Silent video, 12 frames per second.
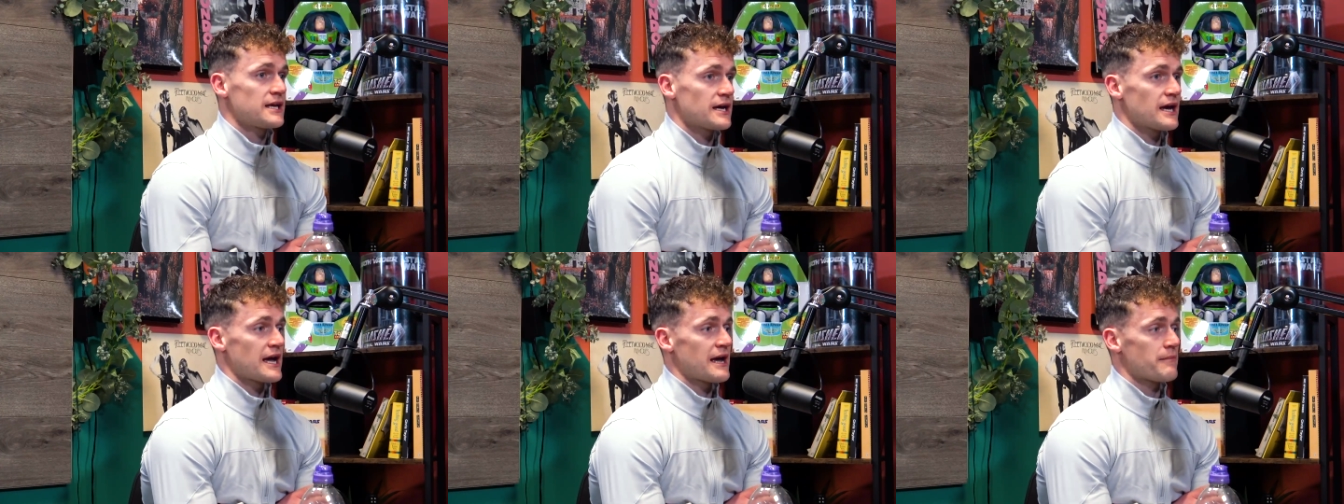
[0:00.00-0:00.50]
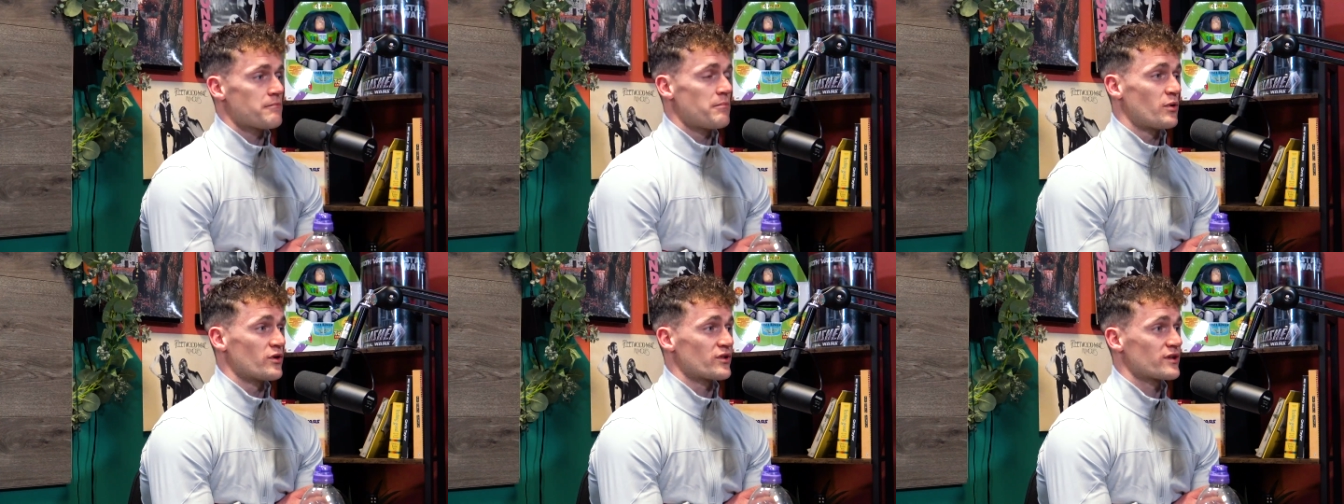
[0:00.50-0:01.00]
Yeah. Um,
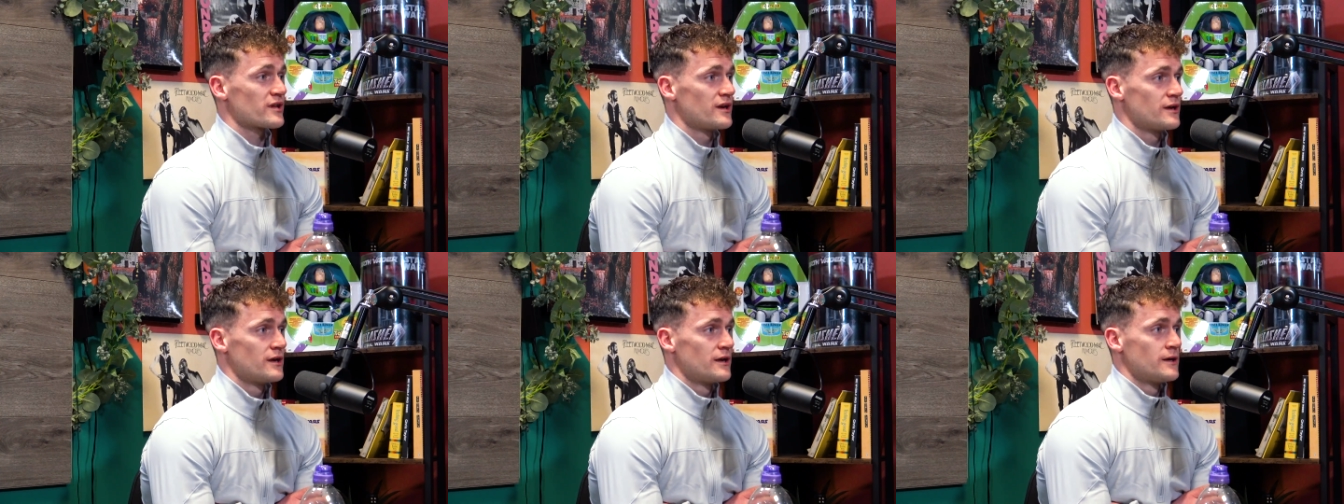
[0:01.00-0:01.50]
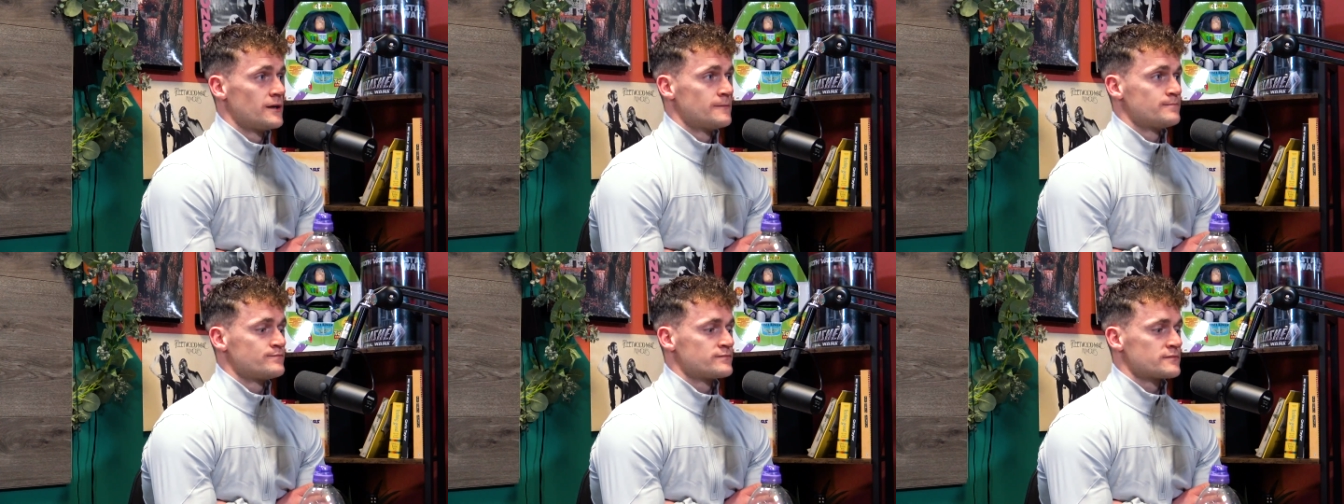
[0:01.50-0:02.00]
but
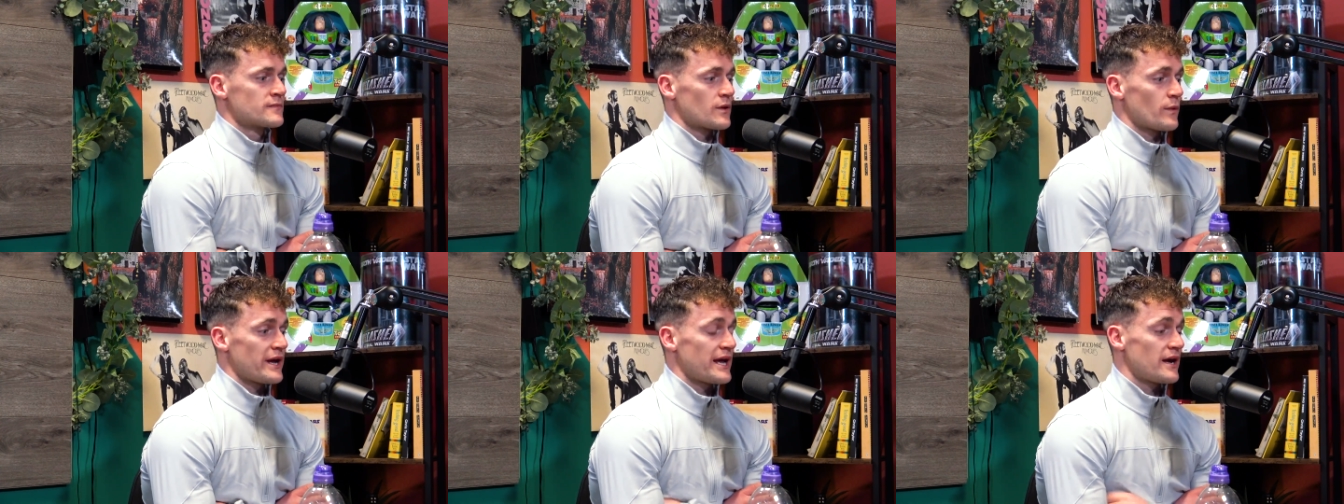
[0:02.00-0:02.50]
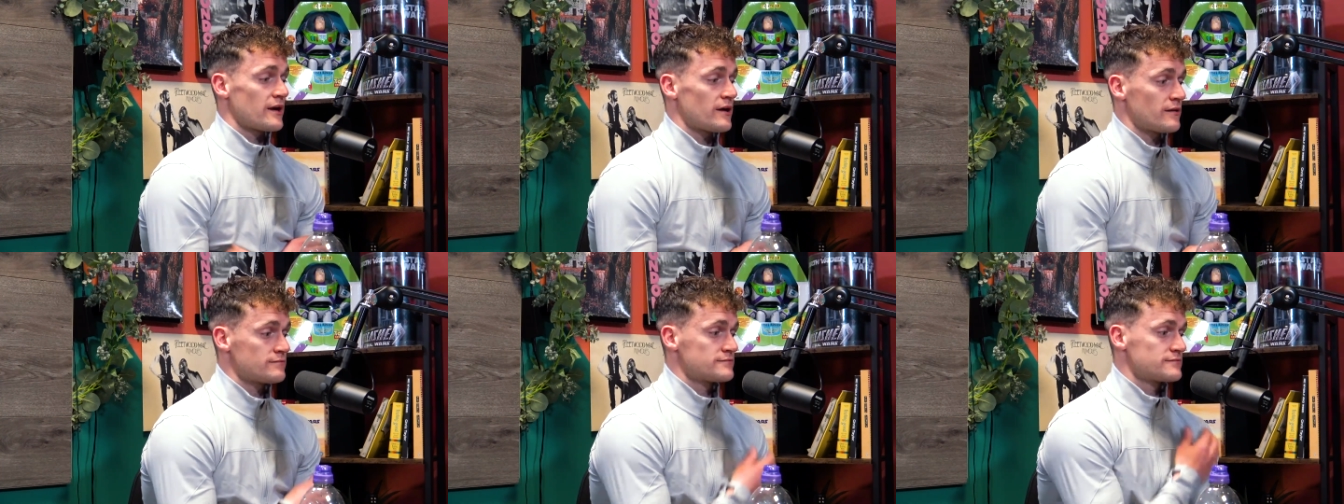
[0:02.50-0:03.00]
the way
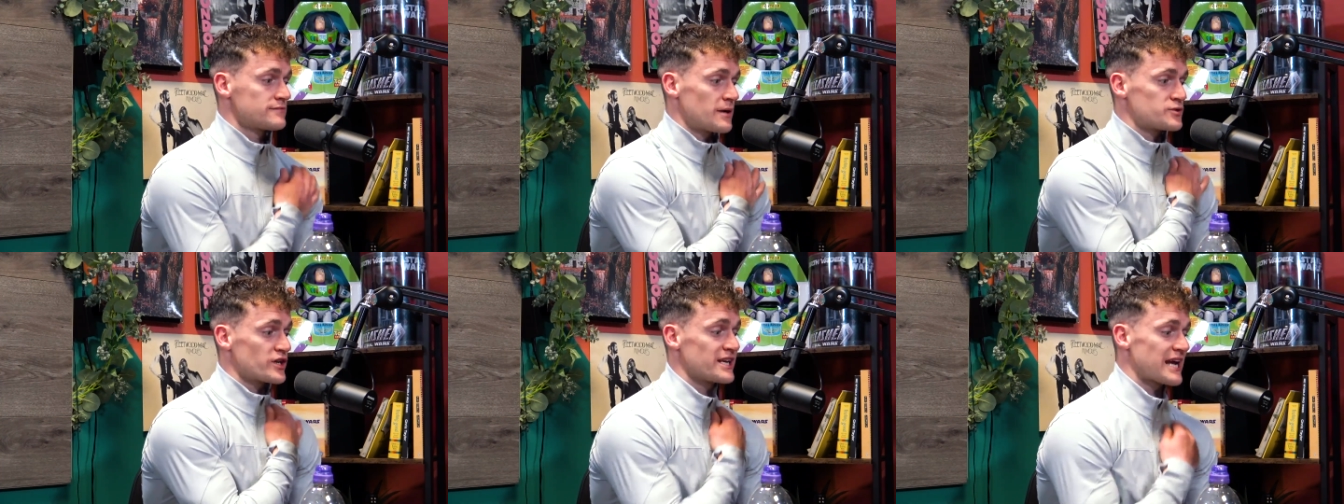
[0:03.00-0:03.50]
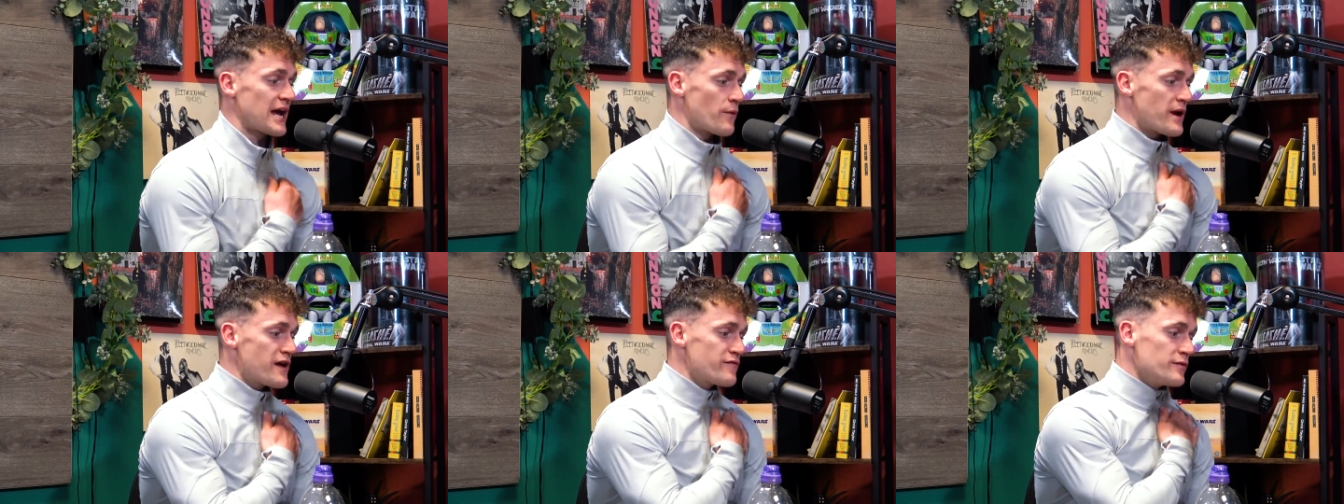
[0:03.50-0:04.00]
I'm trying to get
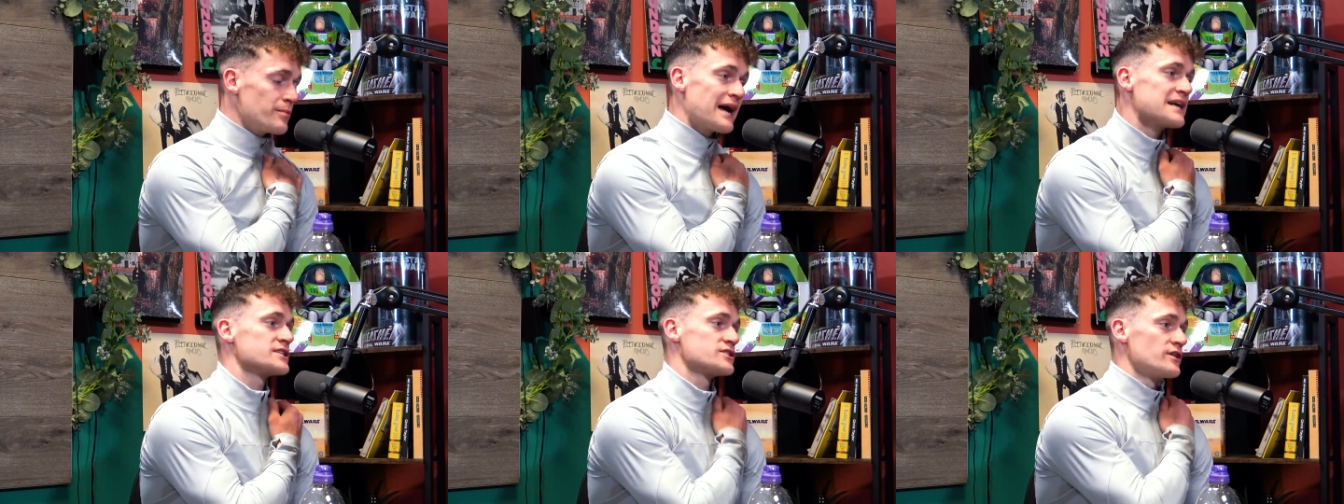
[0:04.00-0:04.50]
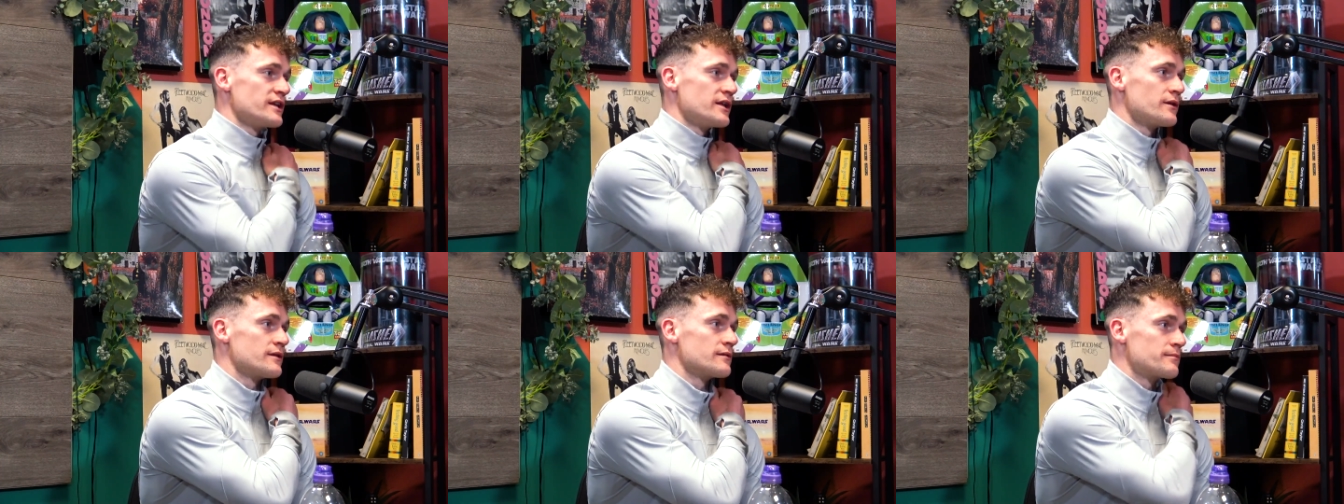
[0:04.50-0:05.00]
away from the plaster,
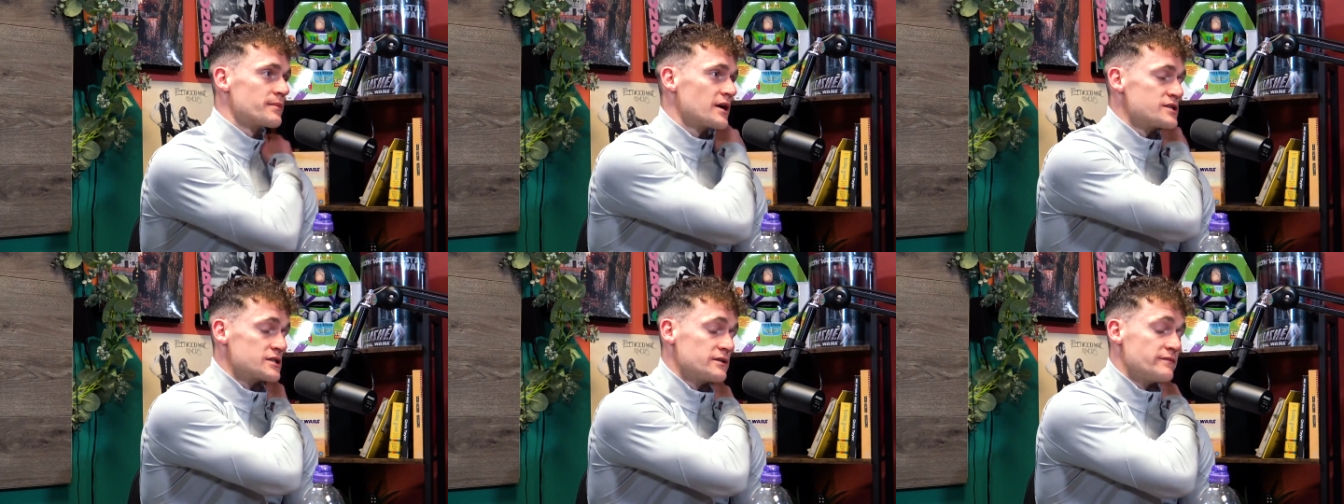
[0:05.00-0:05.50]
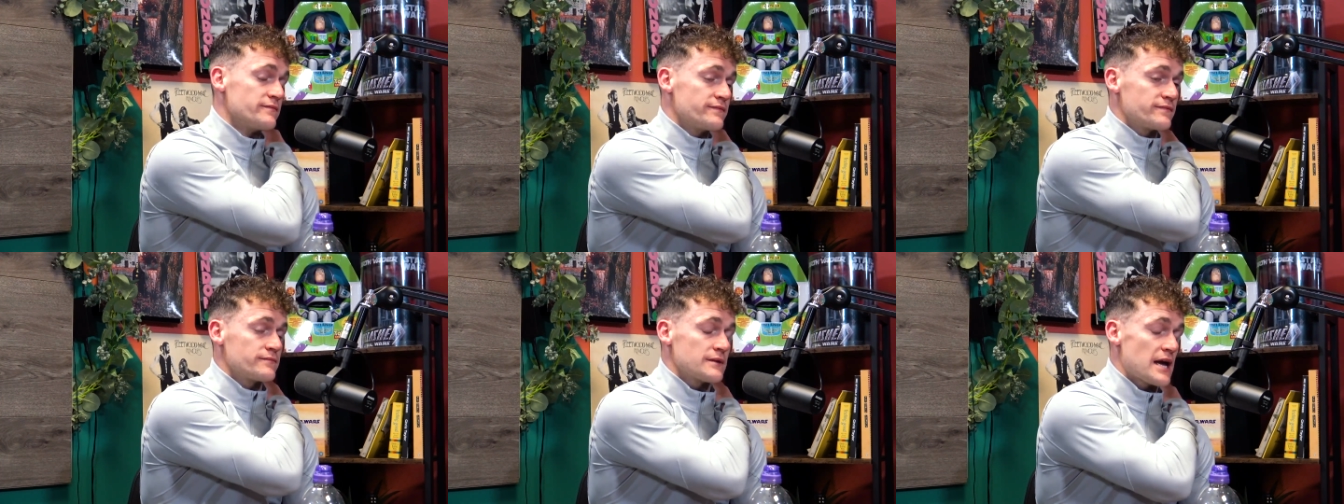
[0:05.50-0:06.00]
and because I've
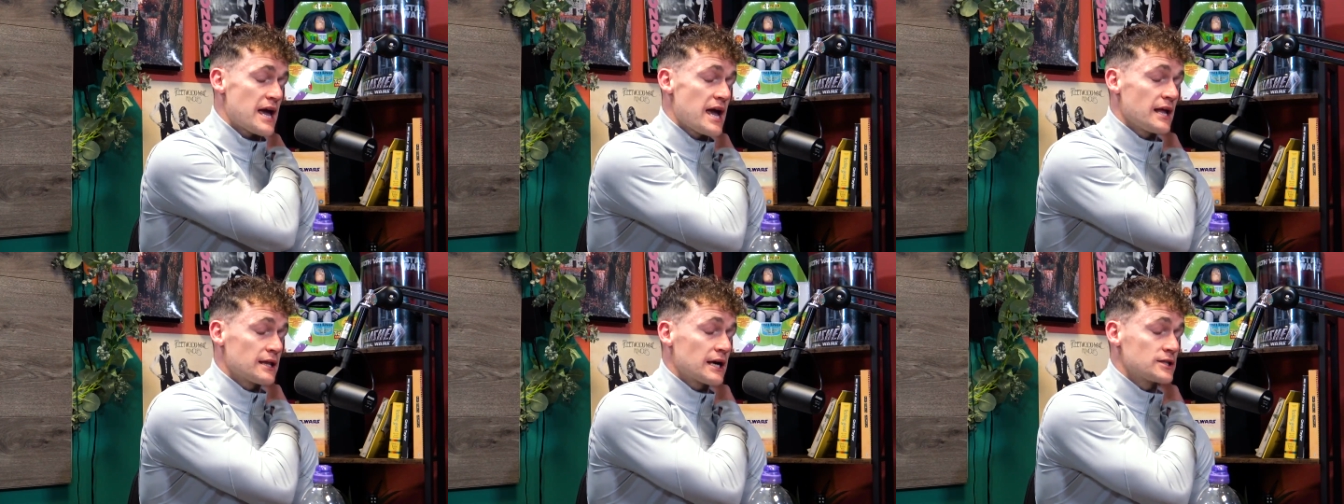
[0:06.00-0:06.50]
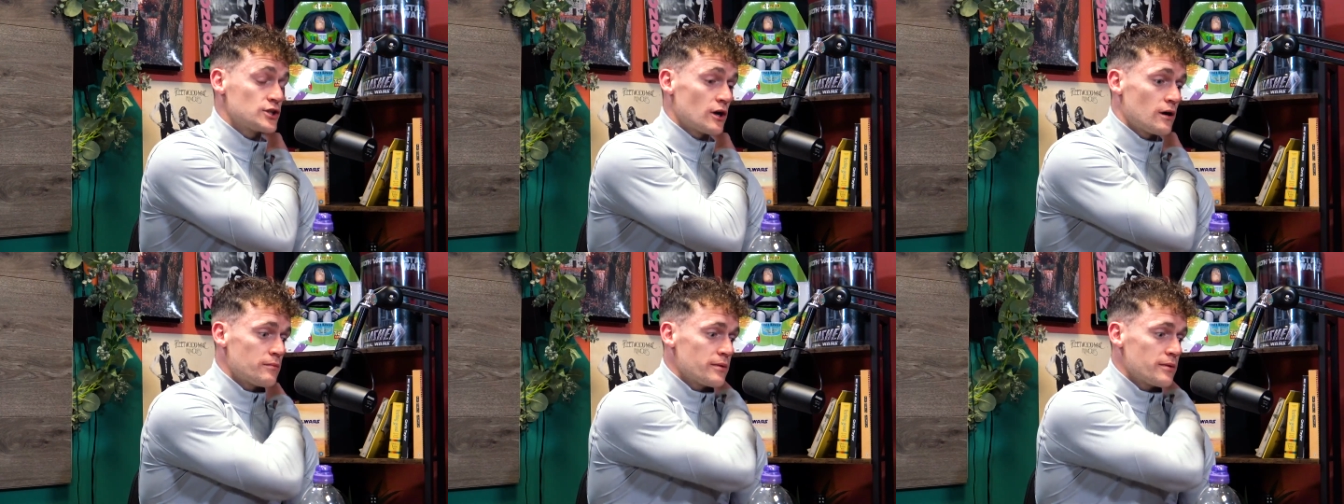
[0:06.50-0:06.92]
hate that job.